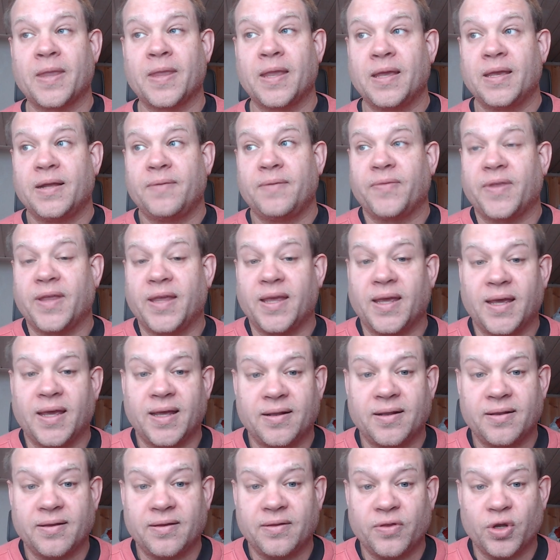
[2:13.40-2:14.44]
And
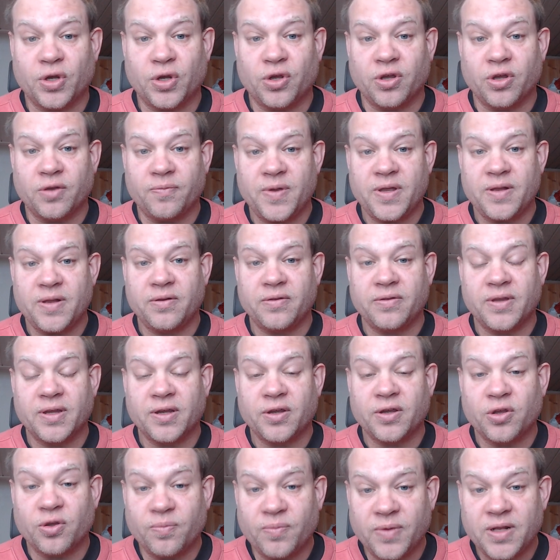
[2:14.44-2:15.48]
the, the
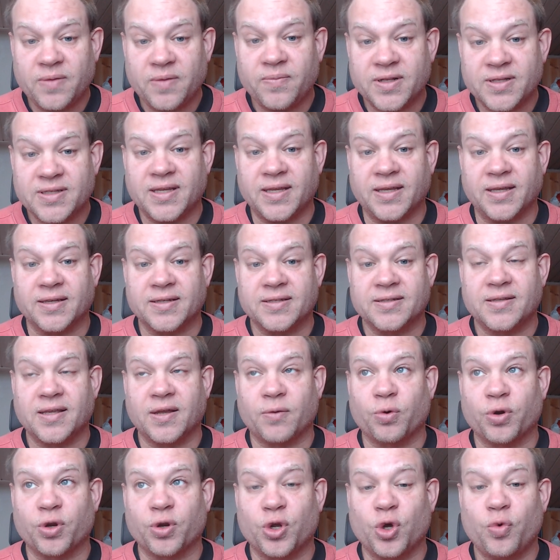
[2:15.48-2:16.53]
commitment is that we're
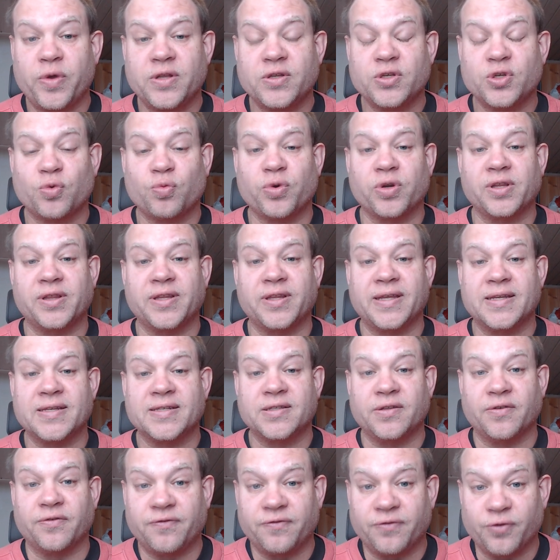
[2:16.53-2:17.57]
going to release
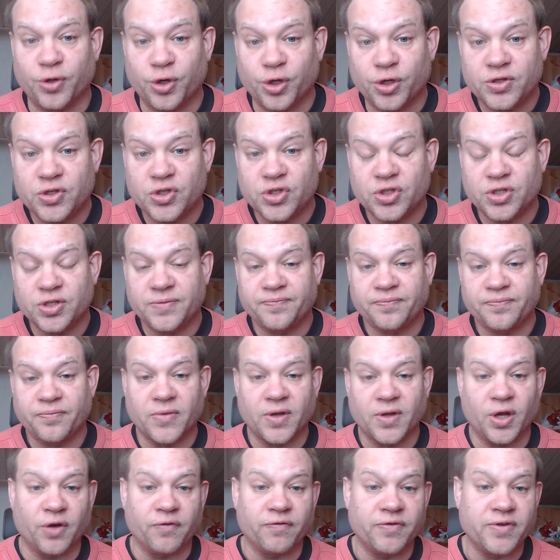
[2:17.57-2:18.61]
the footage
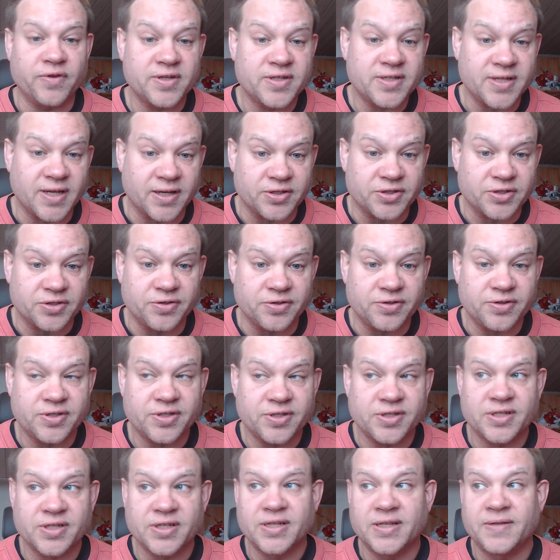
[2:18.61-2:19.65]
of the sessions
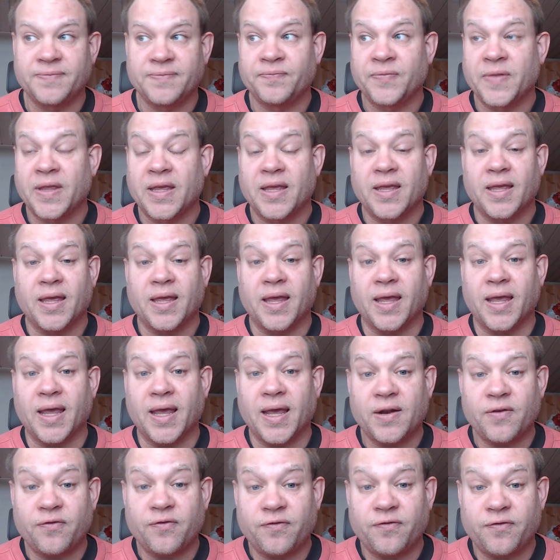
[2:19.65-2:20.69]
and
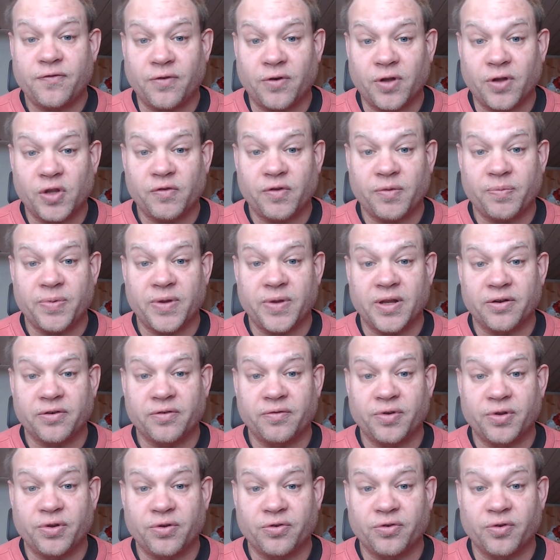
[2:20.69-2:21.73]
follow up interviews
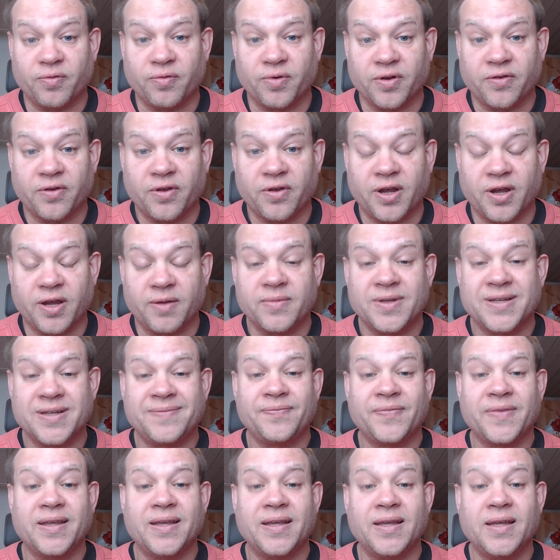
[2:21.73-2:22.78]
over time,
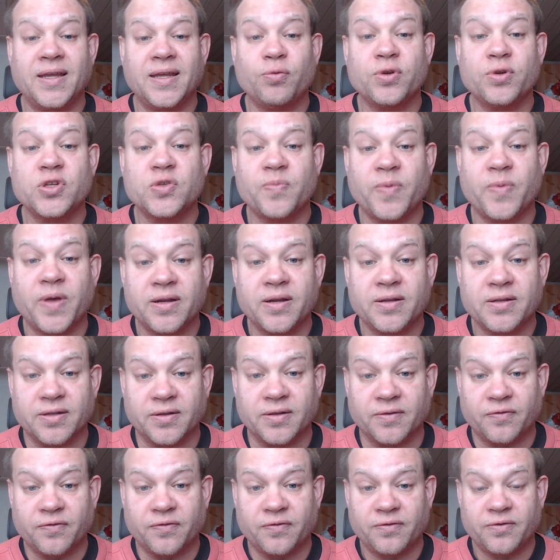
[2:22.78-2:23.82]
irrespective
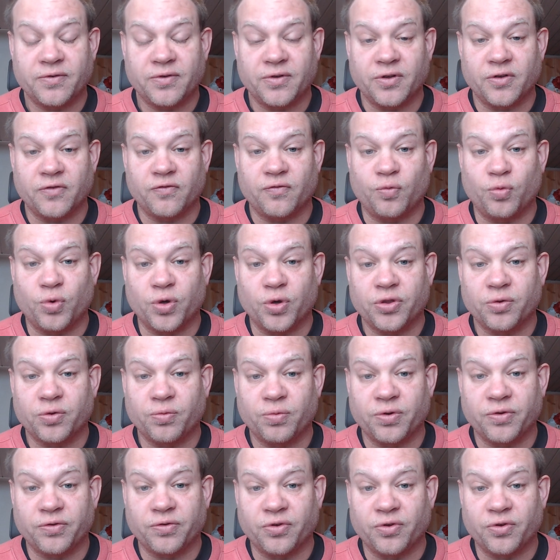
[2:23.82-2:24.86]
of what the
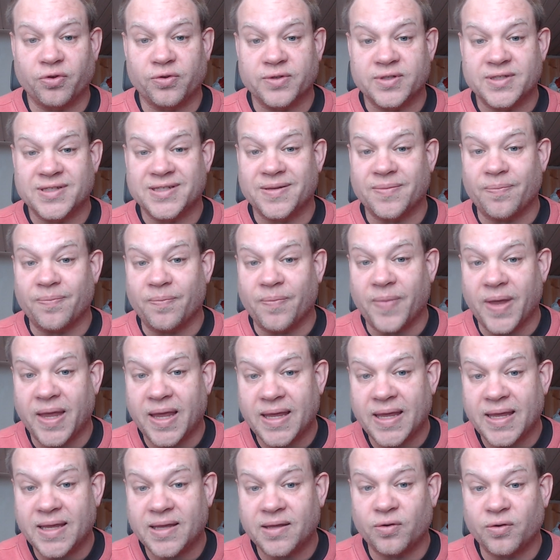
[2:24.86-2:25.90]
results may
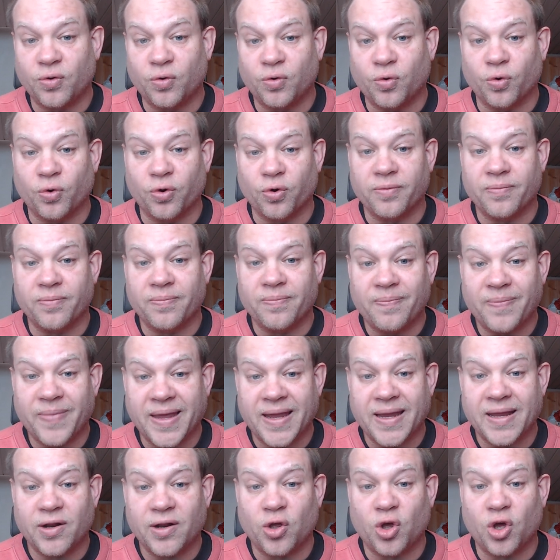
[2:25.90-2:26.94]
or may
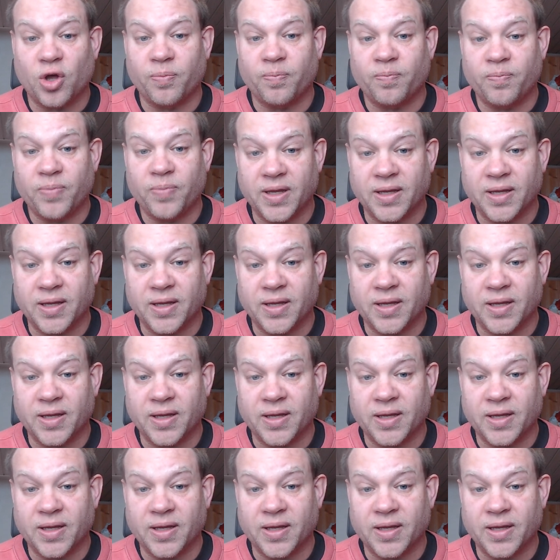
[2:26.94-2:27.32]
not be.